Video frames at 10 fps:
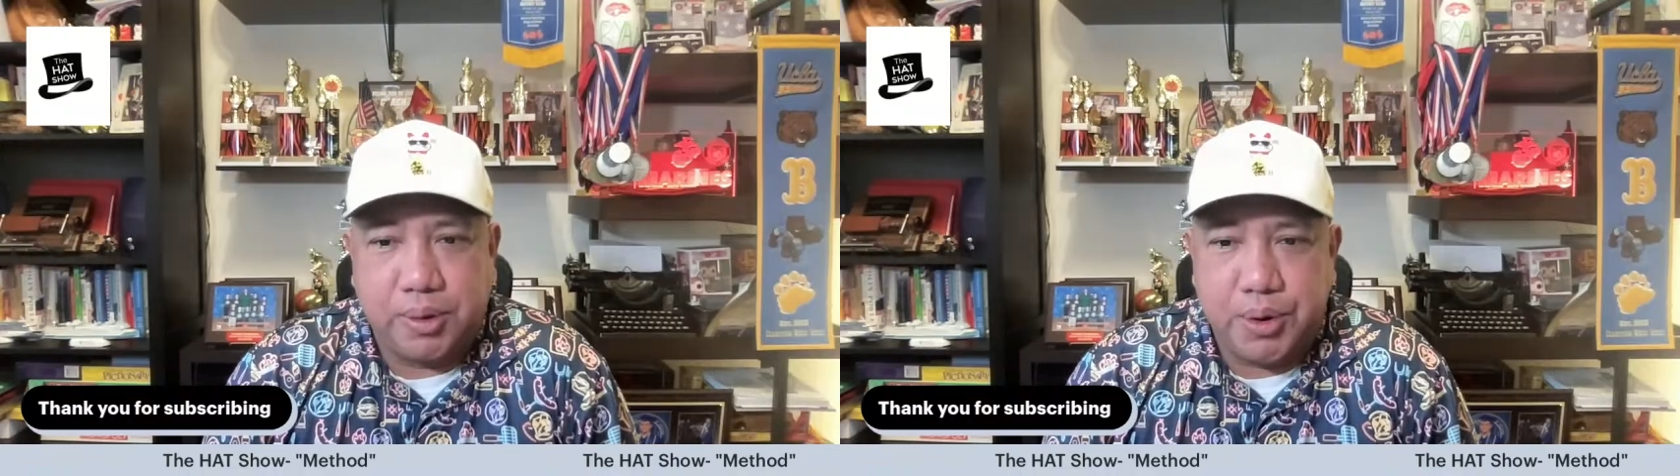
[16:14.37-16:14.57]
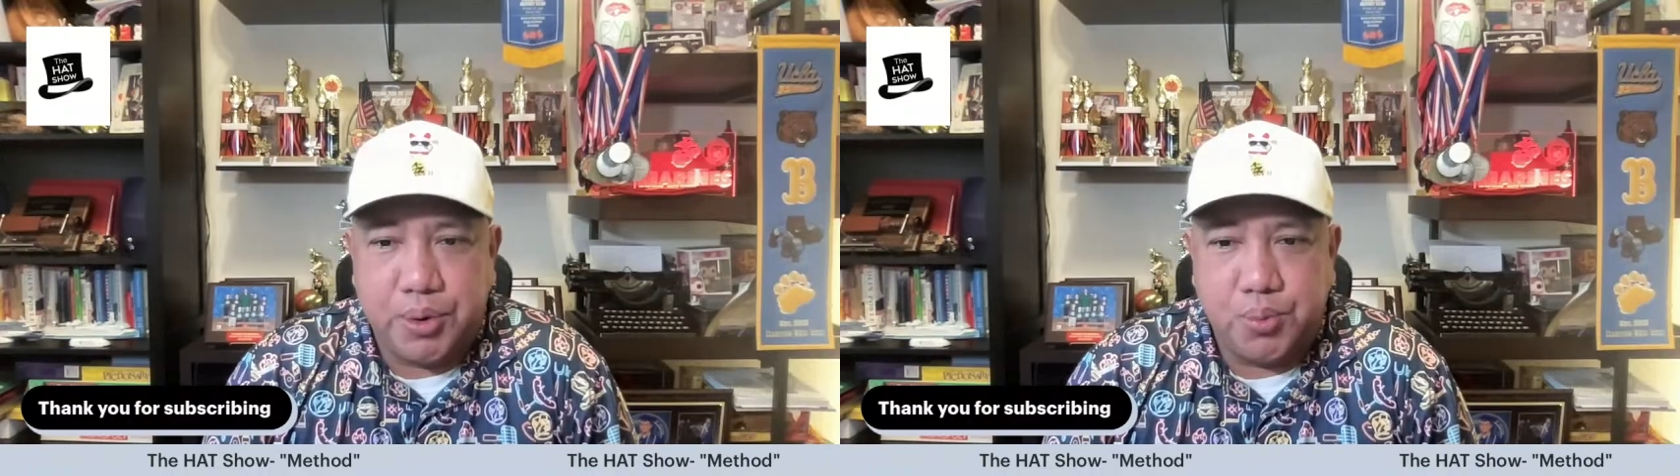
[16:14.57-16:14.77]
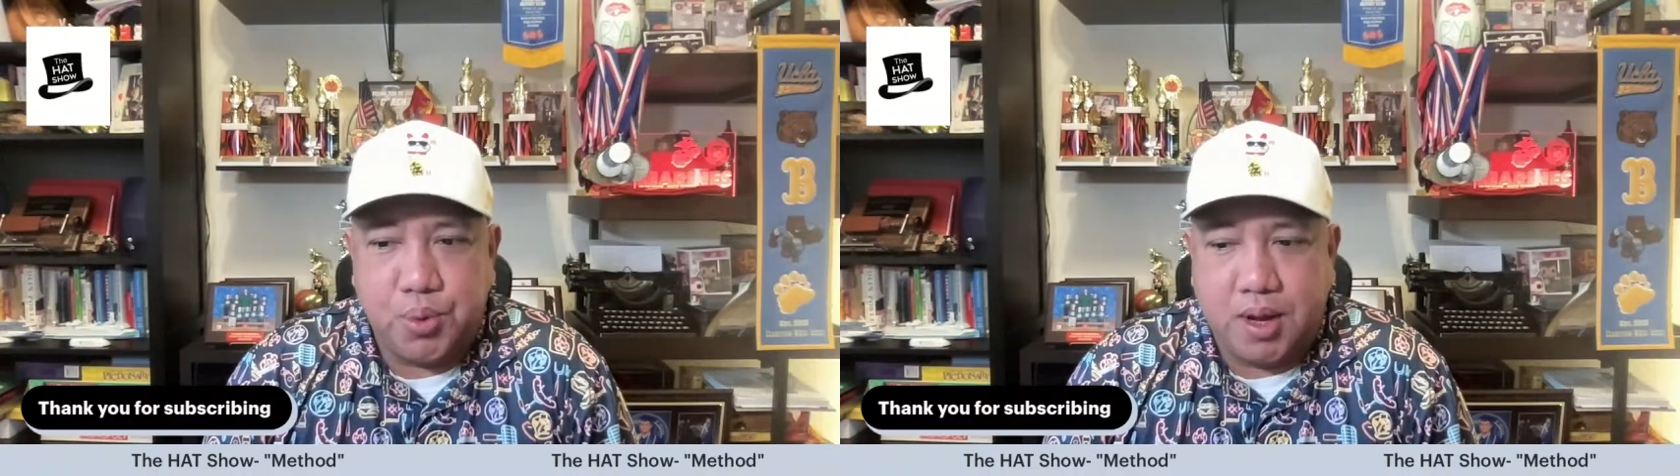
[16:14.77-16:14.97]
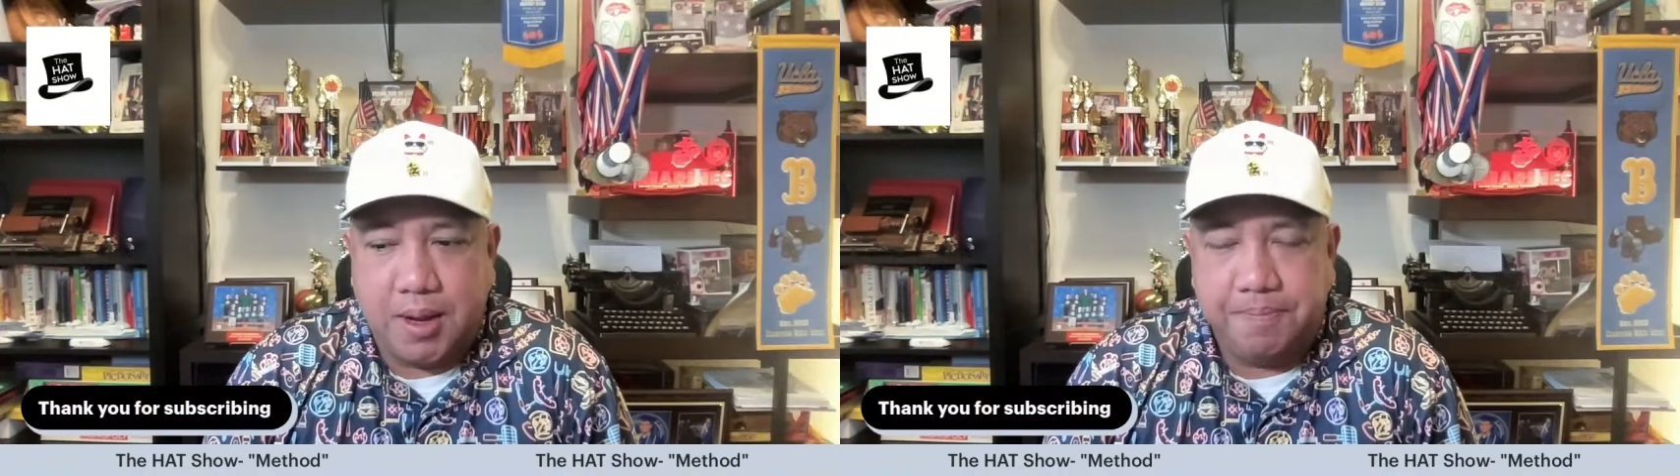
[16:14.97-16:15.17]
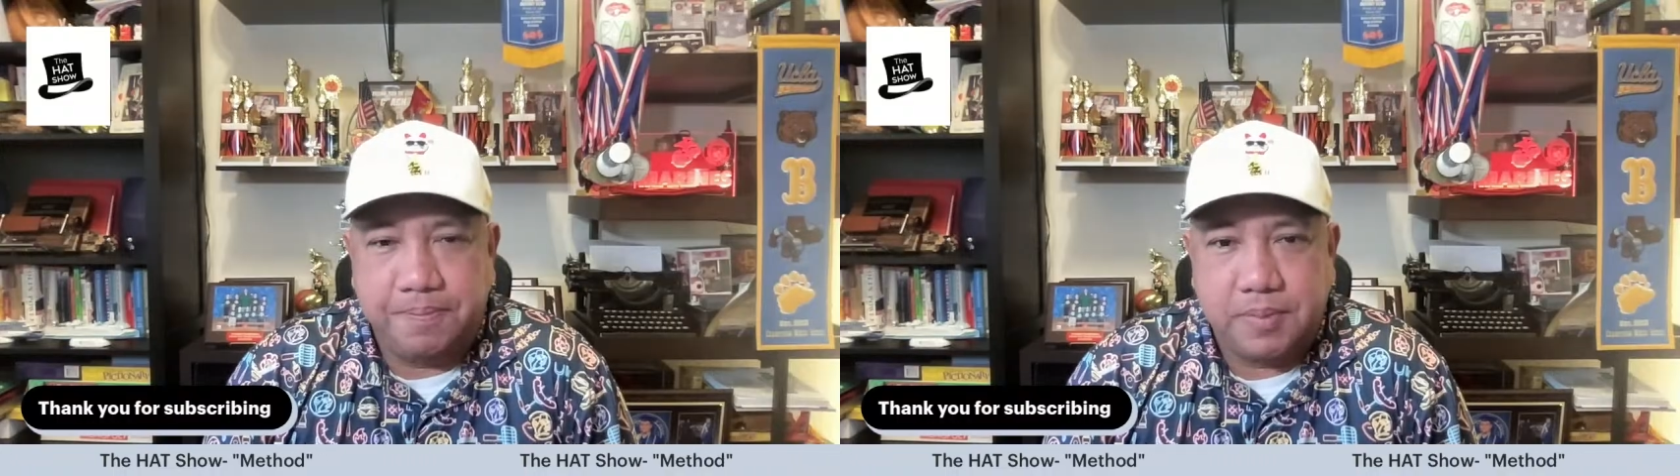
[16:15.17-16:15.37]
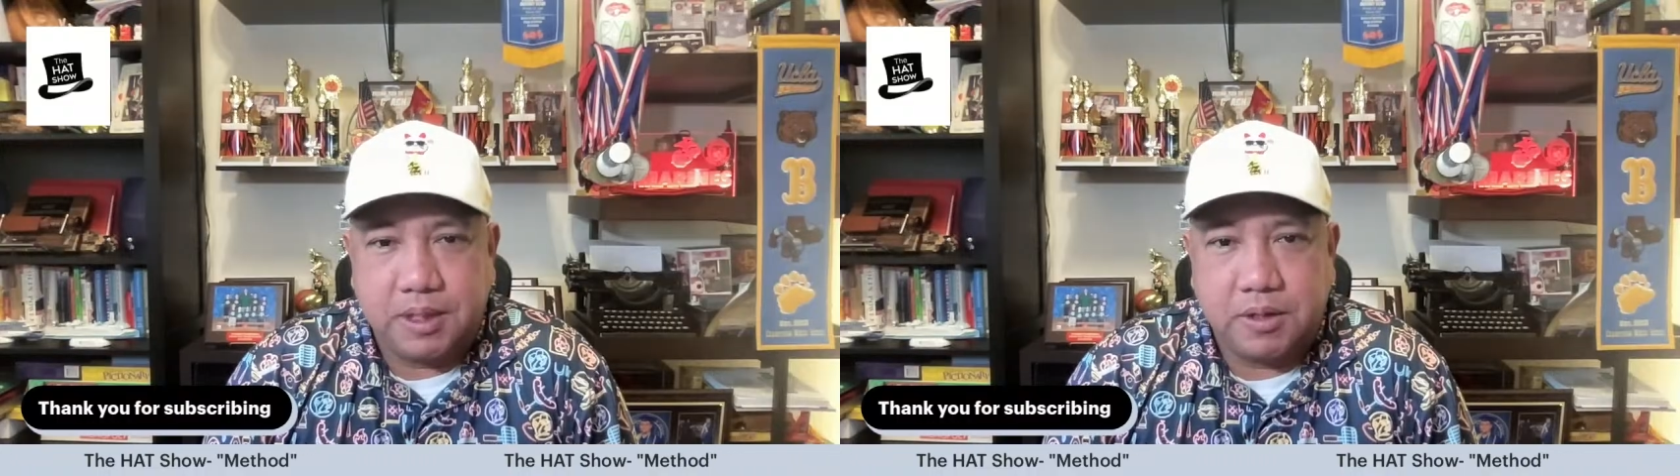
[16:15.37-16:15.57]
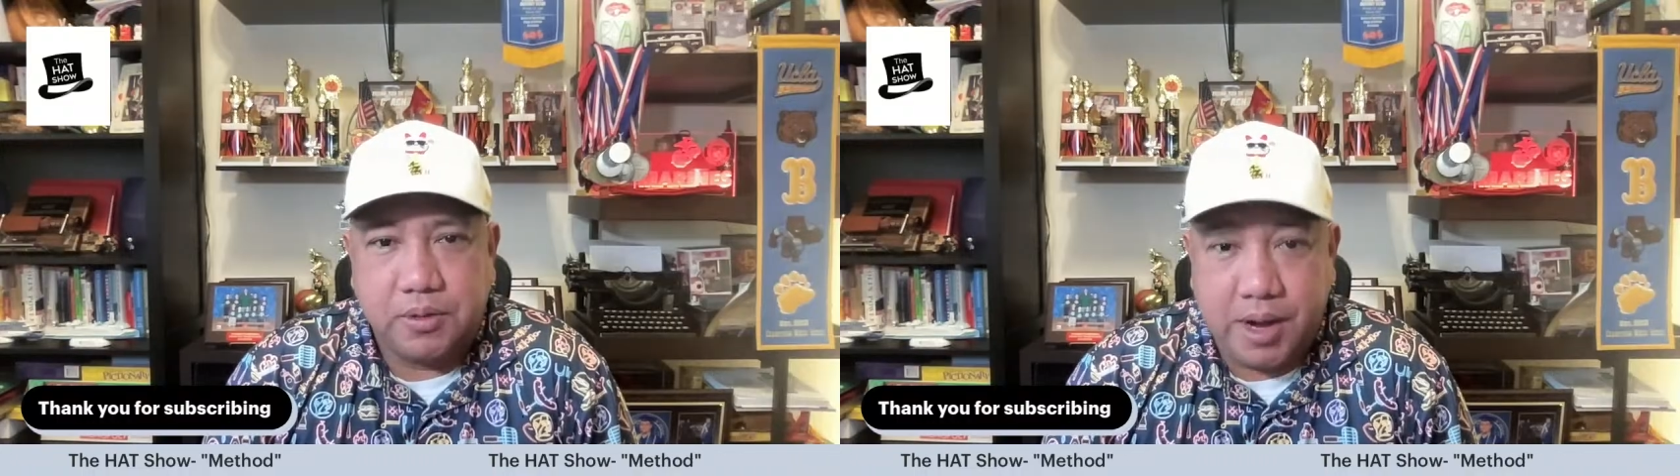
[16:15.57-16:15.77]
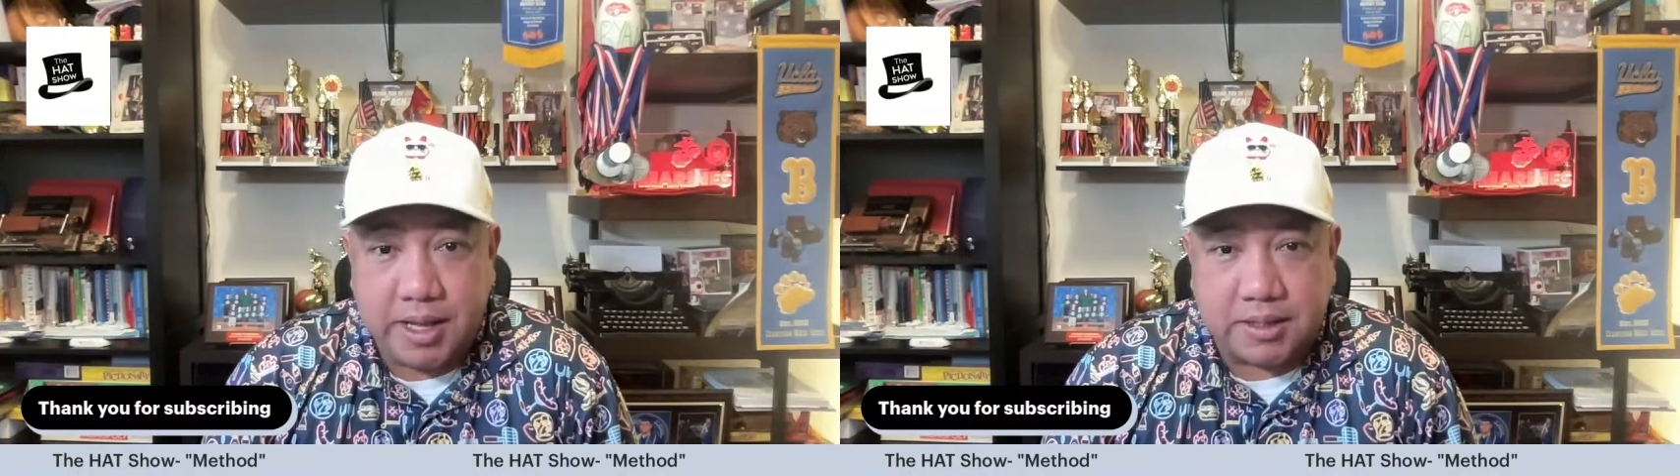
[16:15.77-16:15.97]
through
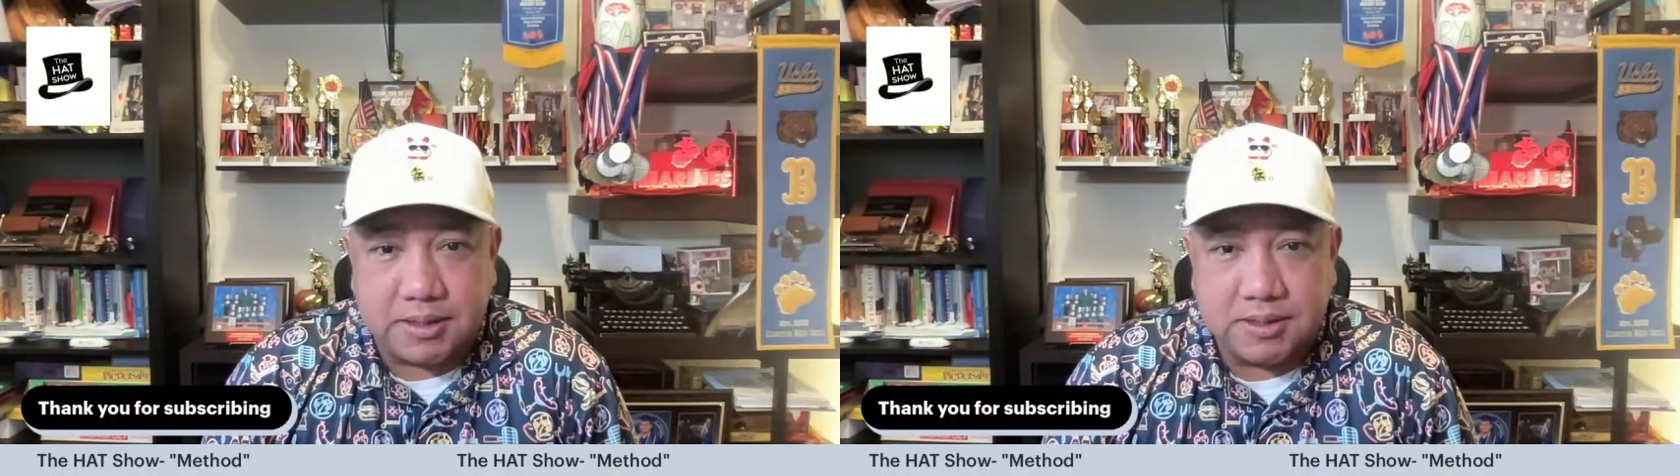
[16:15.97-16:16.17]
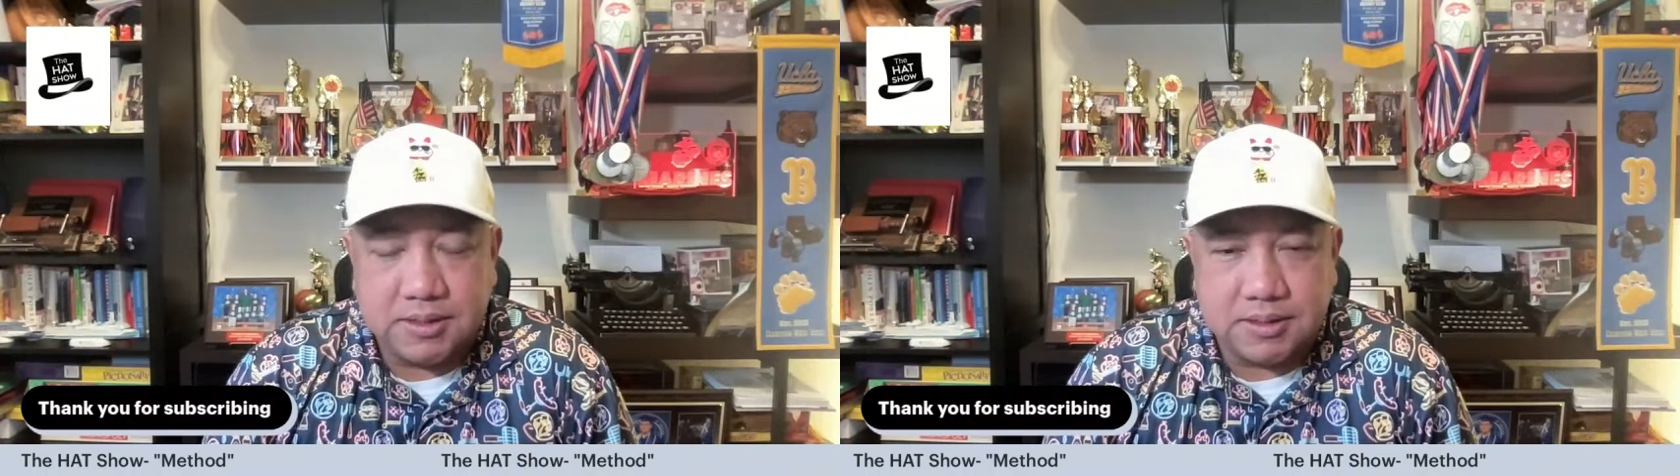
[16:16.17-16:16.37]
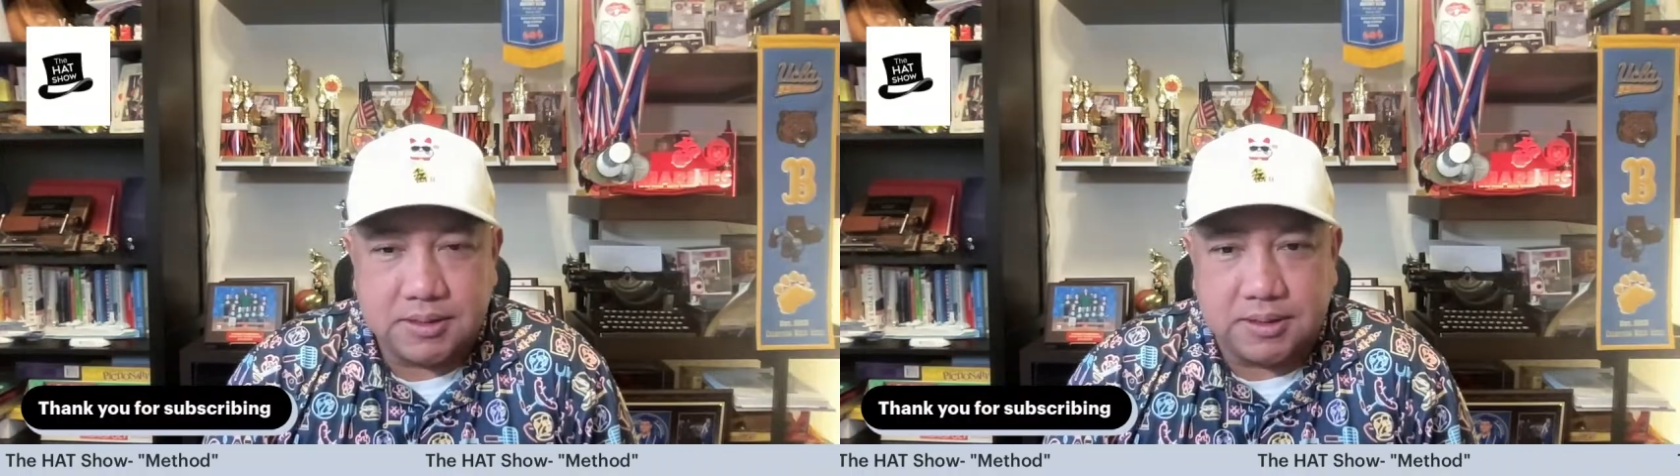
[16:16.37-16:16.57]
credits.